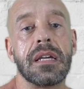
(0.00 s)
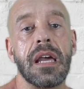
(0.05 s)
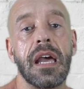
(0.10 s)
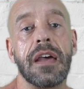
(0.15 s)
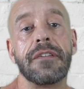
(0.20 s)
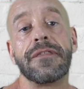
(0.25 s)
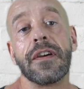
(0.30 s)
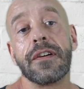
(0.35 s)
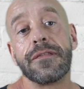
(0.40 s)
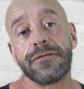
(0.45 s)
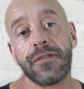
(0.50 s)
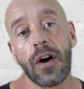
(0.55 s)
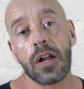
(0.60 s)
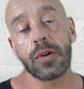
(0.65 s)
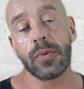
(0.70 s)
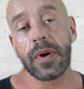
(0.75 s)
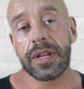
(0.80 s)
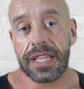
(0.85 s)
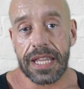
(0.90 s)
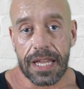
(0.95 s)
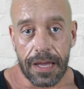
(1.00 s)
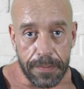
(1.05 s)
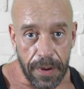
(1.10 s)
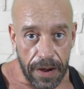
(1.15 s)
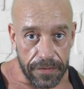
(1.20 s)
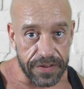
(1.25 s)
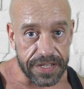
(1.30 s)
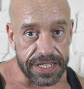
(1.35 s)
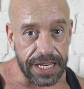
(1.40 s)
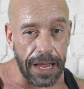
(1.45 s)
If you're following the
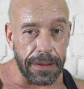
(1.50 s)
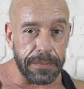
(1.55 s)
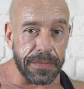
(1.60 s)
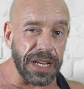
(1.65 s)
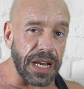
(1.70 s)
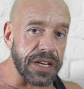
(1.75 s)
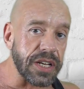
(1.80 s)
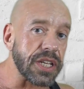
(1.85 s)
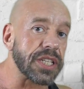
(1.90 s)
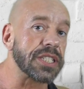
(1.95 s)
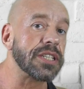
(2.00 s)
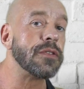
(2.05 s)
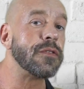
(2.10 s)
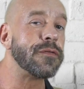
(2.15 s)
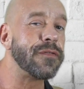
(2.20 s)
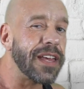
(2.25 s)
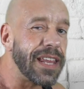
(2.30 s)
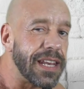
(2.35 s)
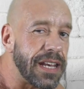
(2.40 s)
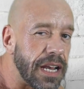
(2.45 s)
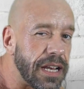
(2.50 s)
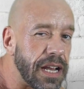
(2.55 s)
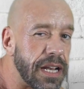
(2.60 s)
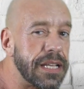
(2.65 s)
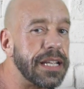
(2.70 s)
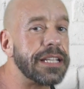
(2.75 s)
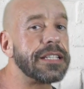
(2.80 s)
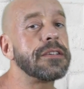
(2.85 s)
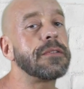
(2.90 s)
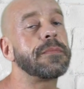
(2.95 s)
above steps and you're still feeling a
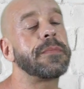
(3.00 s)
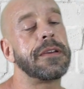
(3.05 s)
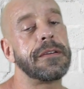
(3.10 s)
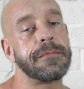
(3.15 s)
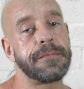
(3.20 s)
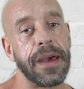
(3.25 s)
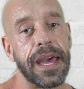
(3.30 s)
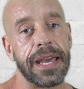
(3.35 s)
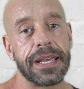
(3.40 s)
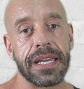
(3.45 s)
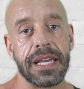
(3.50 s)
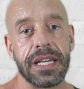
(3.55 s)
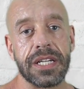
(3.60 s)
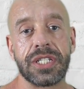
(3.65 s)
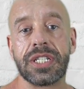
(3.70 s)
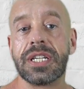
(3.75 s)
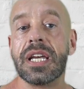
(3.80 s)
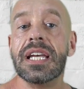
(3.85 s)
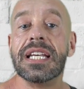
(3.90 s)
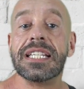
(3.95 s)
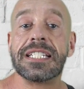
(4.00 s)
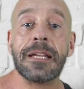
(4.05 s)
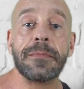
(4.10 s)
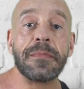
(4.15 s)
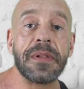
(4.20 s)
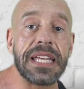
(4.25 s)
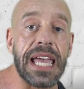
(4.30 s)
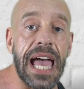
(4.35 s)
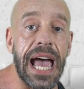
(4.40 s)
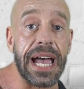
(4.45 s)
little bit peckish,
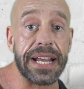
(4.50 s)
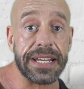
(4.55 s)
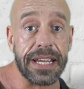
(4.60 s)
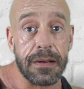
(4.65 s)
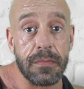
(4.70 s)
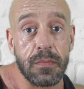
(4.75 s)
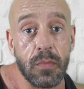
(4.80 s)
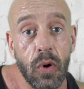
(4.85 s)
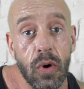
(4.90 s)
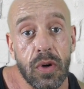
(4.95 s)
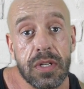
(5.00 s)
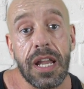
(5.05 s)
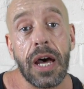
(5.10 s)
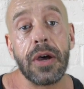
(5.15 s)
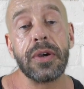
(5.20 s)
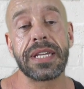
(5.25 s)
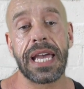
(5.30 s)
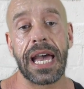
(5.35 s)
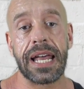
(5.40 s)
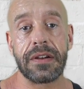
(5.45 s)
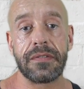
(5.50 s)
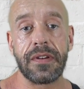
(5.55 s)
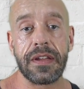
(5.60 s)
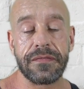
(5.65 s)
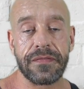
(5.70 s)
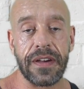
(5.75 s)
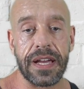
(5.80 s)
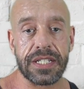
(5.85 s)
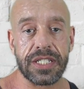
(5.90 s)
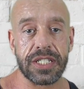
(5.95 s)
simply add in more low-calorie
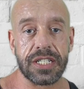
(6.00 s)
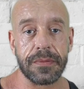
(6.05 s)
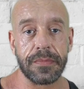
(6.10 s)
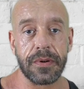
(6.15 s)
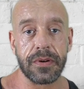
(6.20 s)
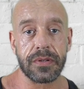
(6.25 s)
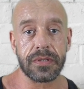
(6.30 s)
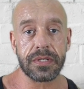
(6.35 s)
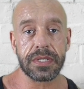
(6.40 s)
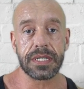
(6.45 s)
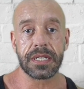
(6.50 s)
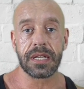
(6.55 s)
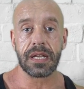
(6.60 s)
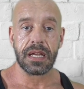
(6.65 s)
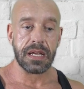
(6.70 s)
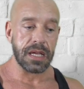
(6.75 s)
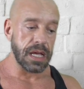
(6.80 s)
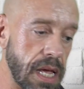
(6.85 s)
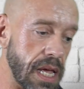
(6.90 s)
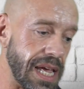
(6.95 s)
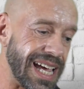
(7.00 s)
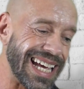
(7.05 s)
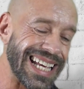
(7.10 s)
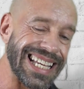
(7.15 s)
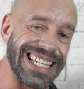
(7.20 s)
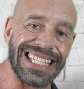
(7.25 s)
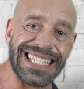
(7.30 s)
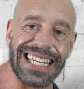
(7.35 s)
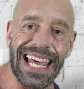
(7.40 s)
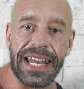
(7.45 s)
vegetables.
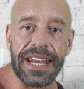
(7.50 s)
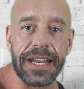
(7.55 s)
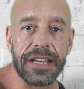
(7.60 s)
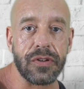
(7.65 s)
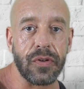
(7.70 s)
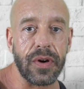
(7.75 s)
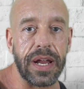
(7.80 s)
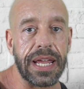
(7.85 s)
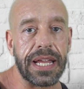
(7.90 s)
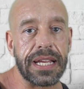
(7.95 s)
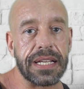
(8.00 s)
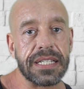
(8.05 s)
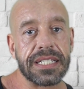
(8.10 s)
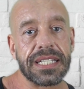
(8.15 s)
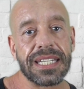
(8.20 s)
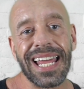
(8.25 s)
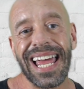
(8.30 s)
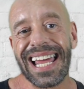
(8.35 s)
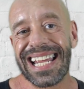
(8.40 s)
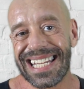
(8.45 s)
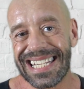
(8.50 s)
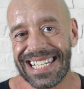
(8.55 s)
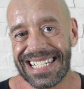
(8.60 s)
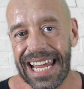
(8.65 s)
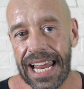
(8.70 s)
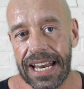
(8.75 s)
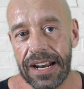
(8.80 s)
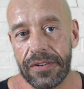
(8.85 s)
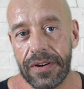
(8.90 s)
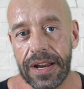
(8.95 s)
Salad greens,
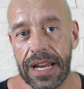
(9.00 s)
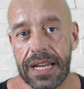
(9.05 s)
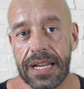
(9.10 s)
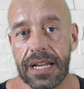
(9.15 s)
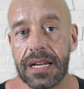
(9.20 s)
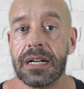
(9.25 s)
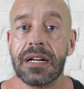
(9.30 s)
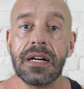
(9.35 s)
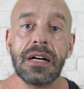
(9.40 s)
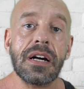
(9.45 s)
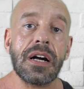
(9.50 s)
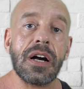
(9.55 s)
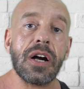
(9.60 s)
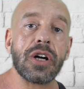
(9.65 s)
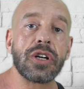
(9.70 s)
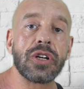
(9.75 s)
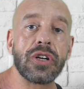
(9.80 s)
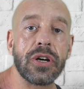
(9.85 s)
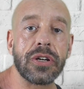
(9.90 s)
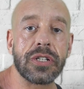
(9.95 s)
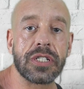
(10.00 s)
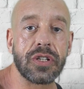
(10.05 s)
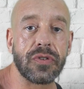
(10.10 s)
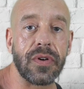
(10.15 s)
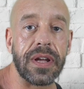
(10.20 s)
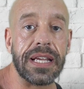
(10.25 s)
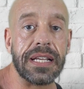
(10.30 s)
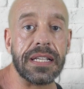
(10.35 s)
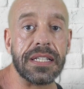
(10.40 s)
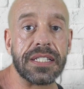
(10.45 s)
celery, cooked
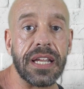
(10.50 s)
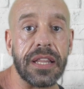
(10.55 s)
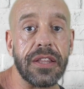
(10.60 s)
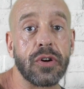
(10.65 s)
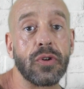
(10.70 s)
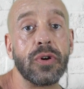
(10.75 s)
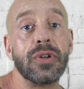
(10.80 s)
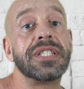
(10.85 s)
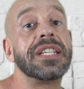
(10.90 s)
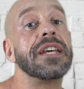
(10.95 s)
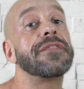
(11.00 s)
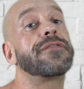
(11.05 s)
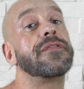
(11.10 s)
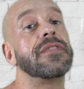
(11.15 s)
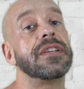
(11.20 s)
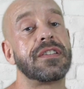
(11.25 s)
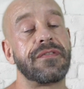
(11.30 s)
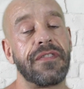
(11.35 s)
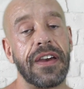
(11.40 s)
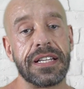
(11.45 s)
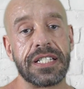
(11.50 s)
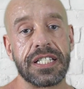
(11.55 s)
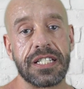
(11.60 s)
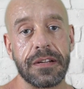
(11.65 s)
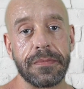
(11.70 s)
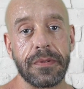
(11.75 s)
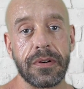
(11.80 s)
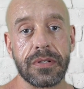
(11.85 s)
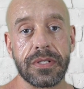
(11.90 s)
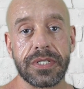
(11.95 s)
greens and the cruciferous
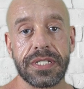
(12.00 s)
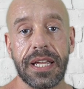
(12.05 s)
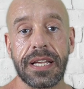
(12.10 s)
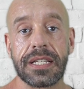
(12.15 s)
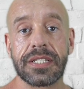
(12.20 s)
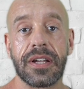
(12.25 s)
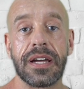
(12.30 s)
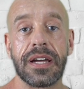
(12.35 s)
vegetables, things